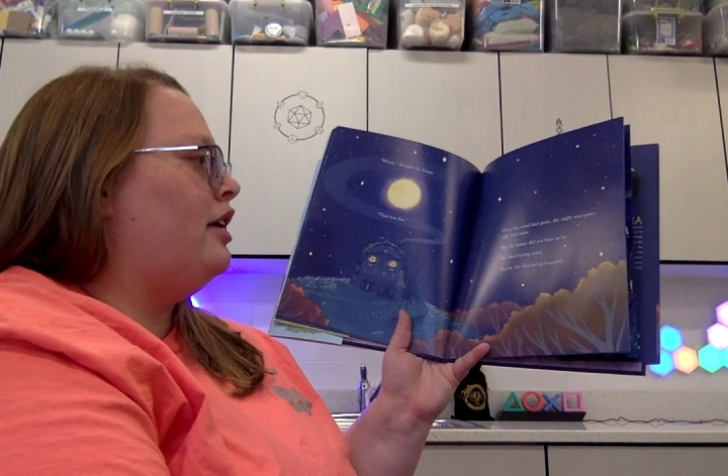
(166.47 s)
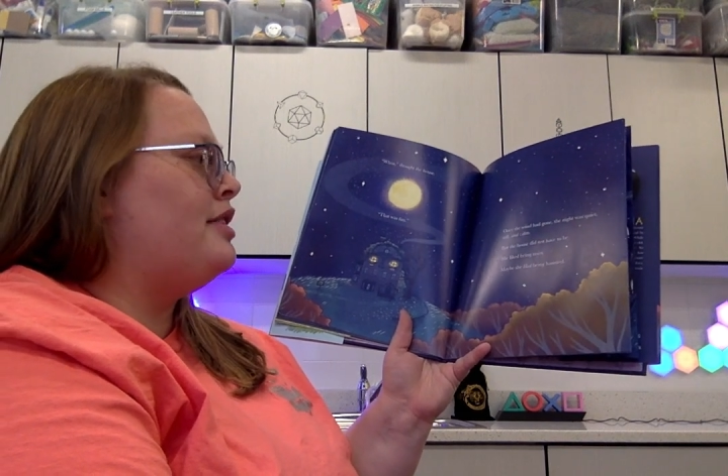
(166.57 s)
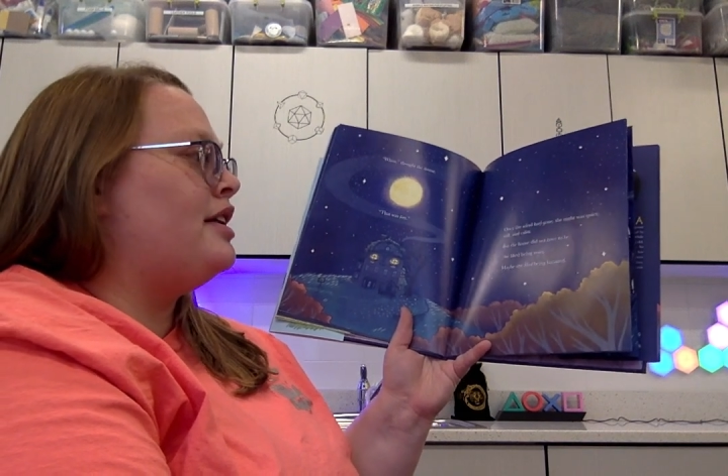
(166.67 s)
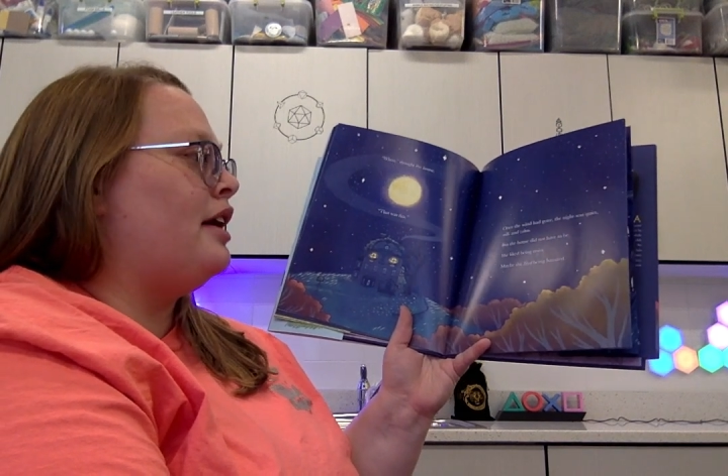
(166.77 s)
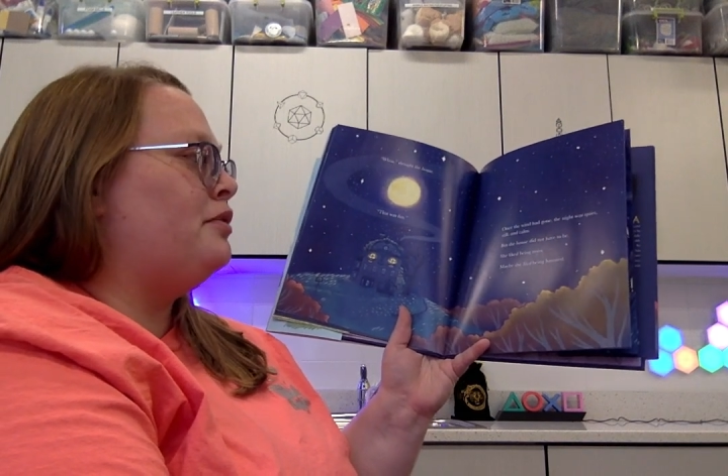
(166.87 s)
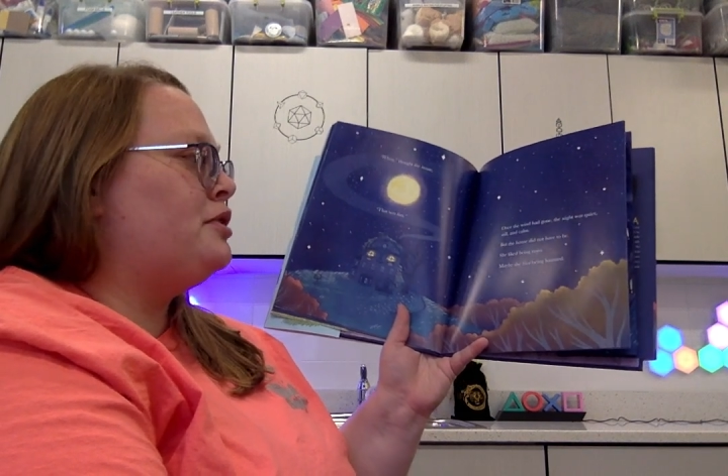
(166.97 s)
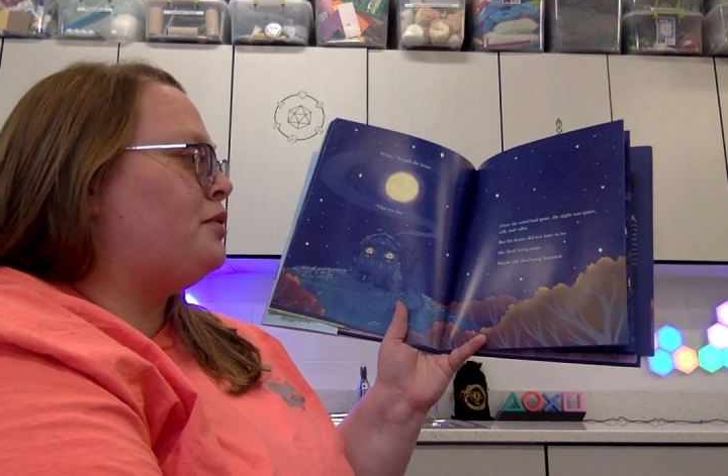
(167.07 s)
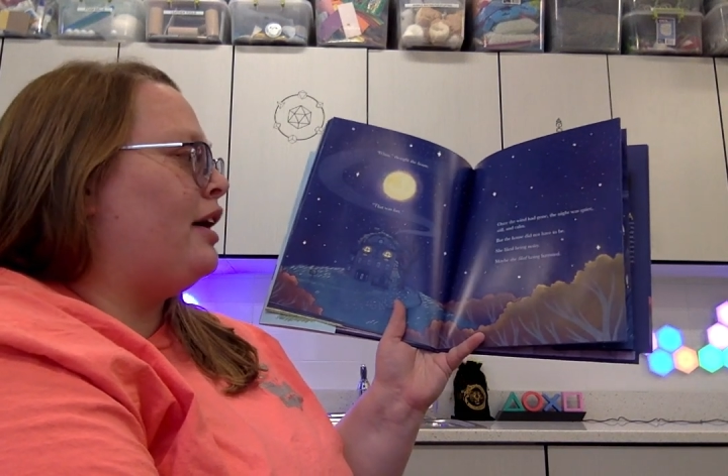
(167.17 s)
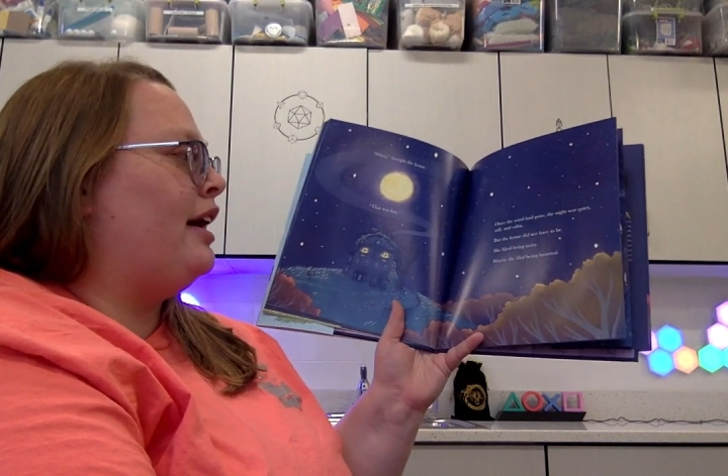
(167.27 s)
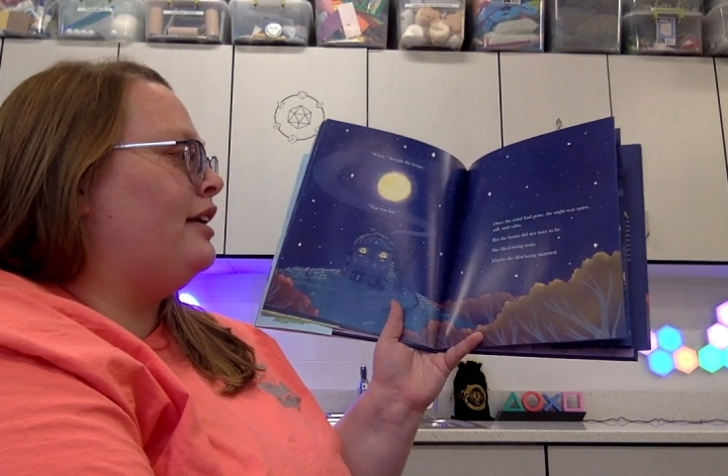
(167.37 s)
and the night was
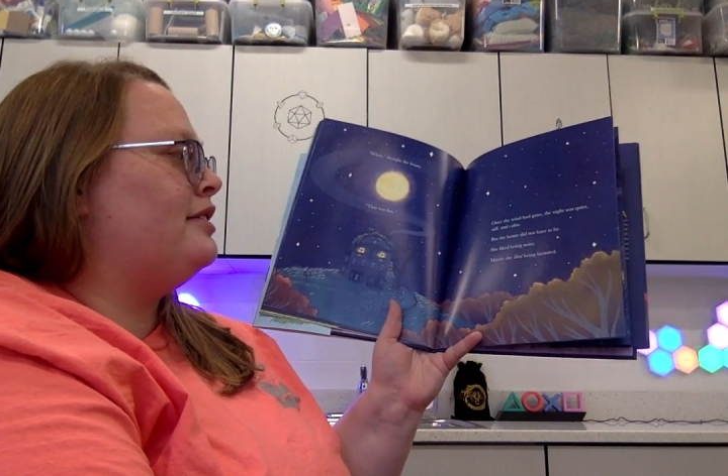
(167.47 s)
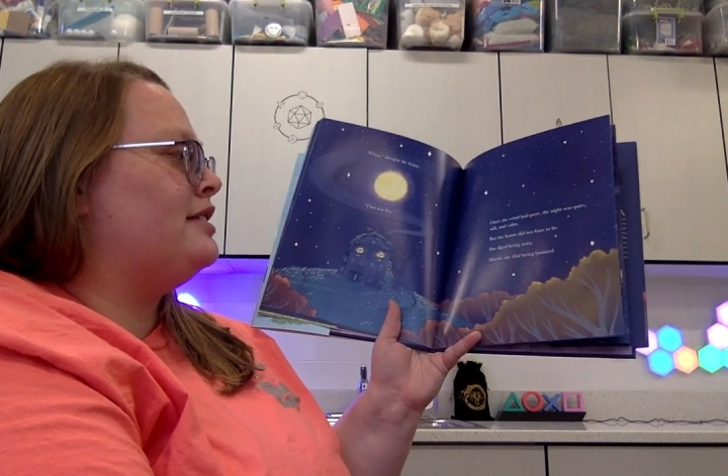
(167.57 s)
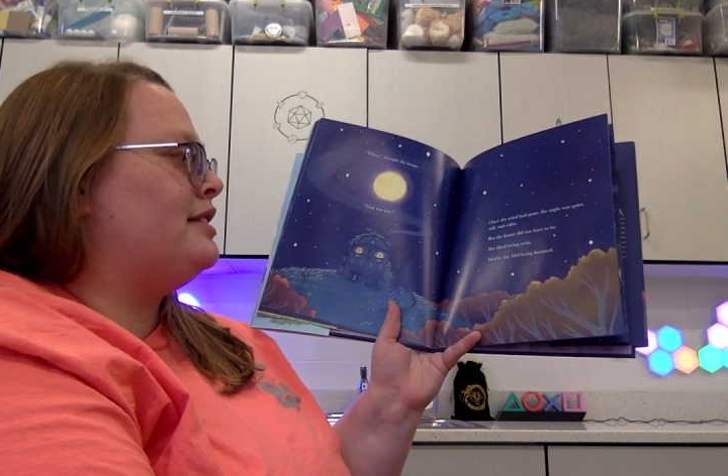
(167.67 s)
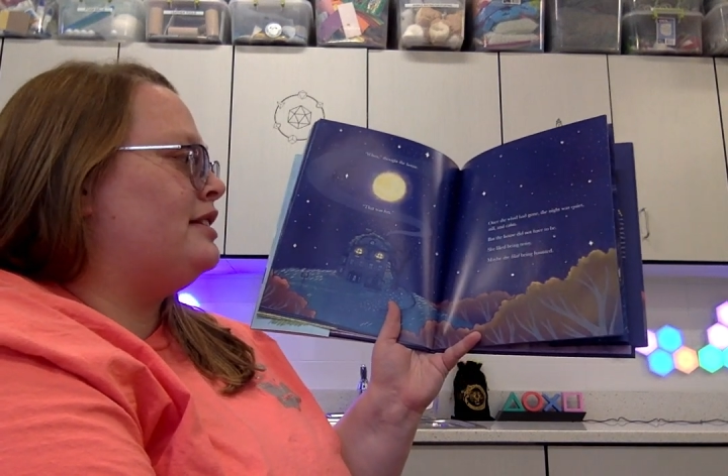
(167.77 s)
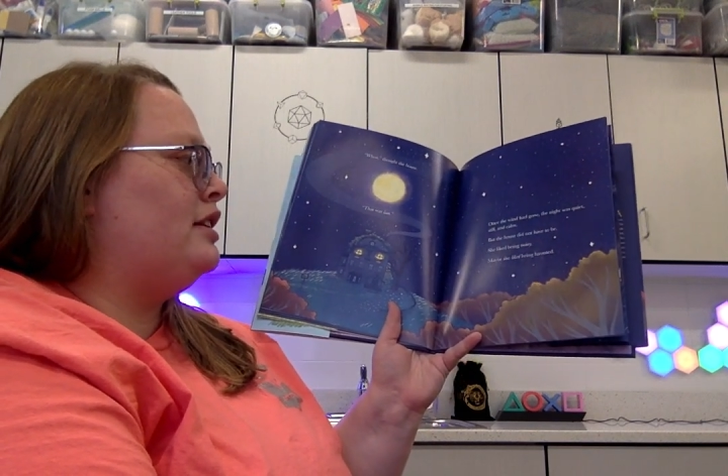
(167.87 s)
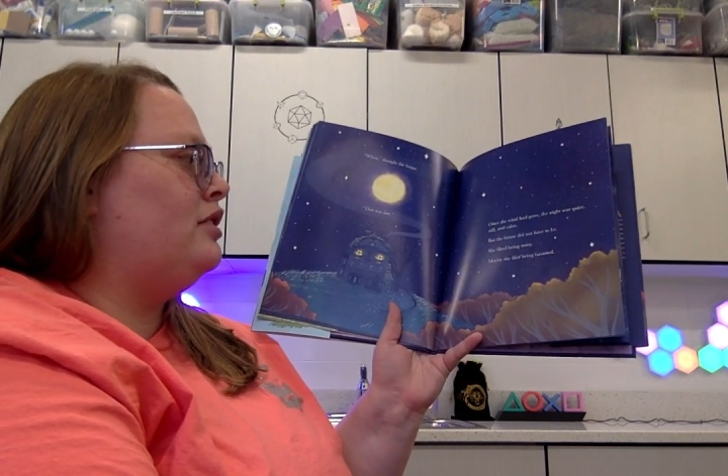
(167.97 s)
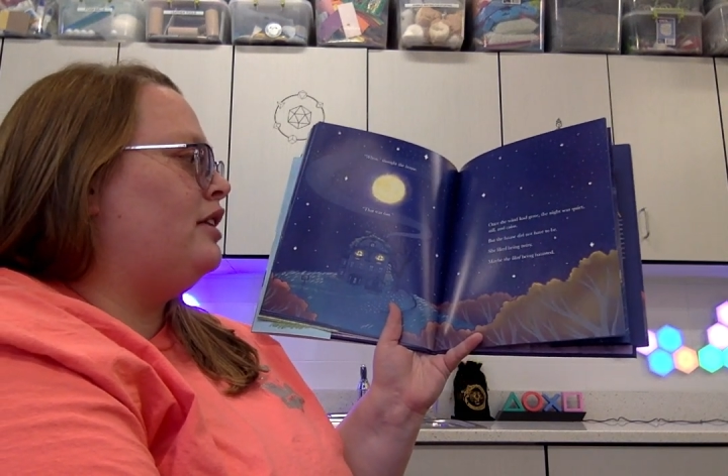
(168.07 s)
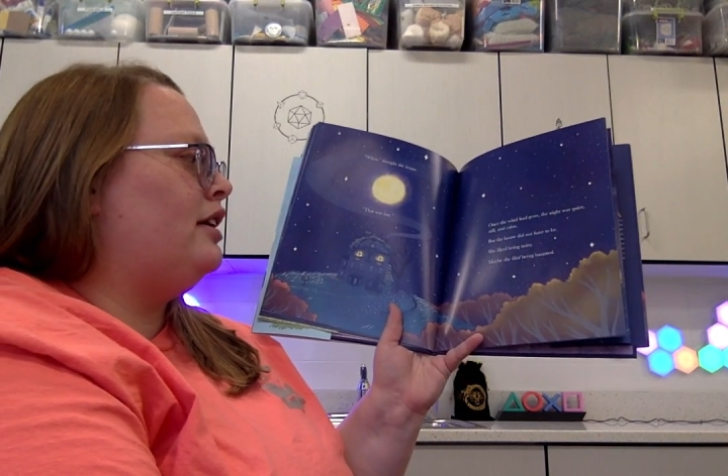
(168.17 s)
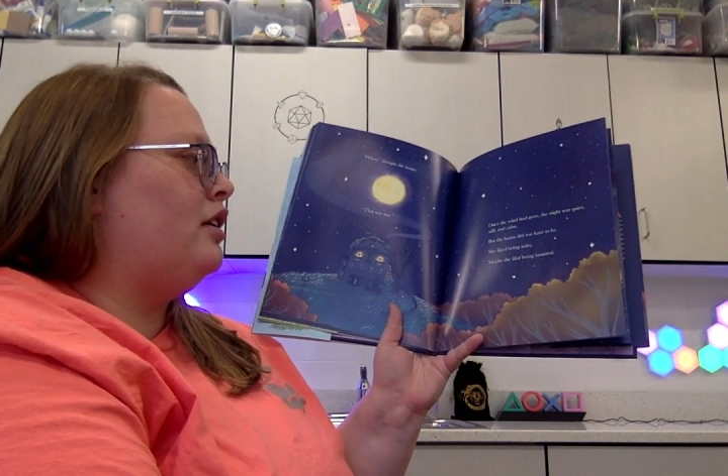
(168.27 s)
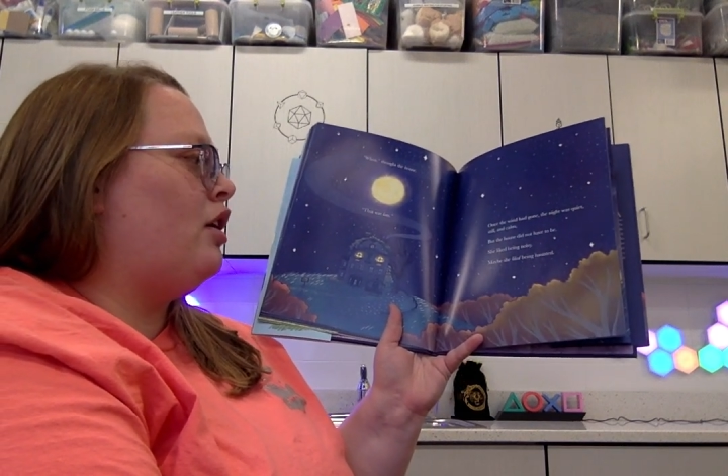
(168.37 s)
quiet and still
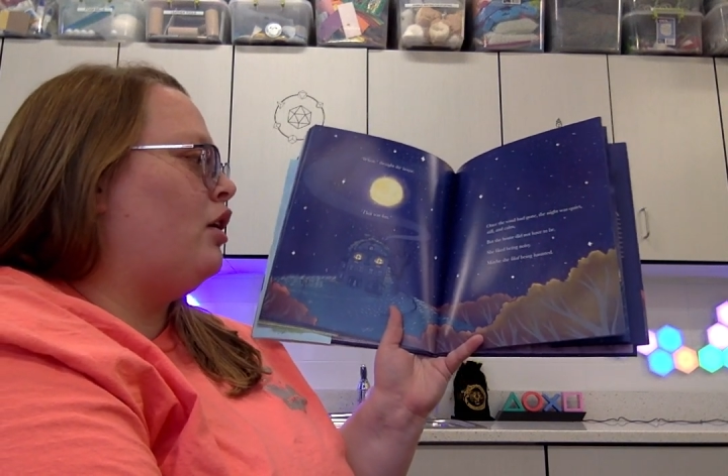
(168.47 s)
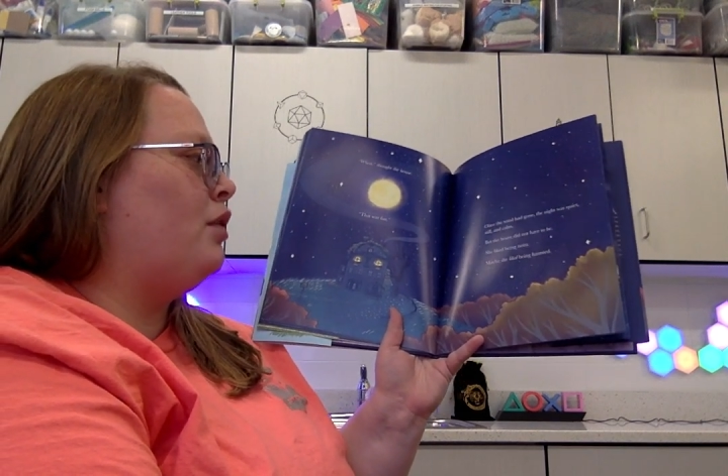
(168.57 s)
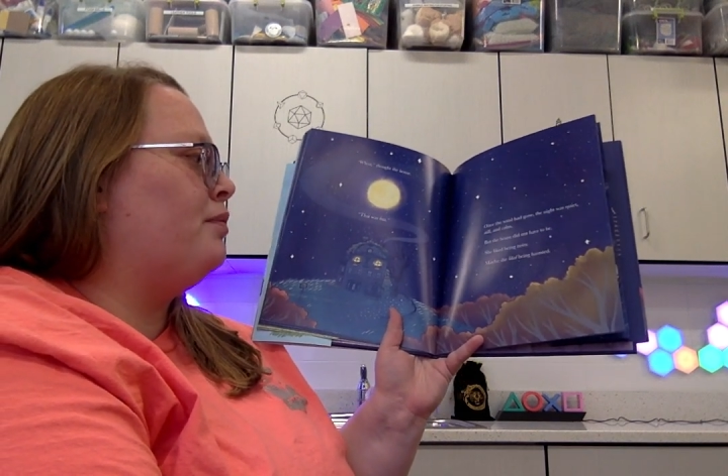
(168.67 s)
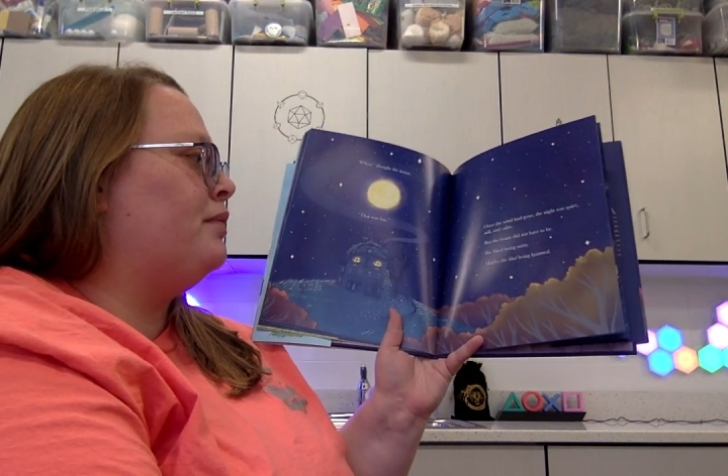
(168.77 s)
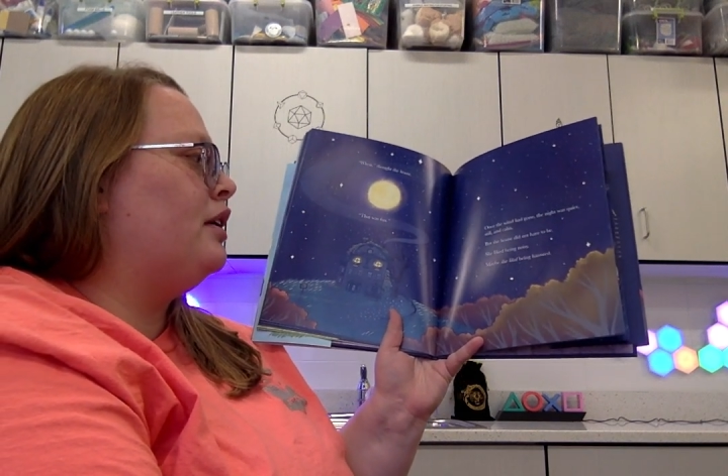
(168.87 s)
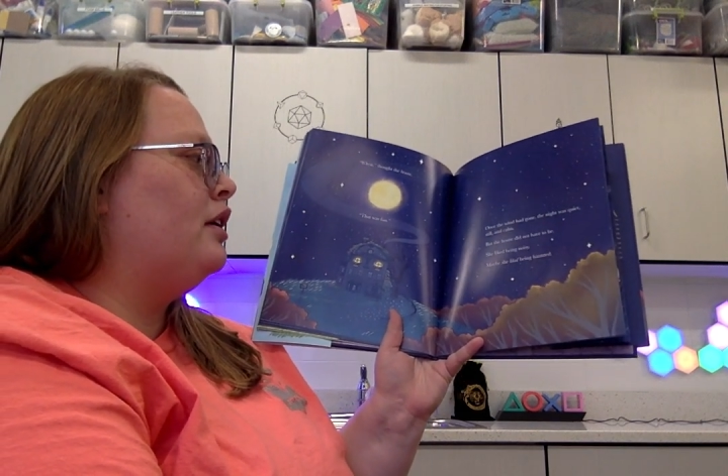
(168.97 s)
and calm,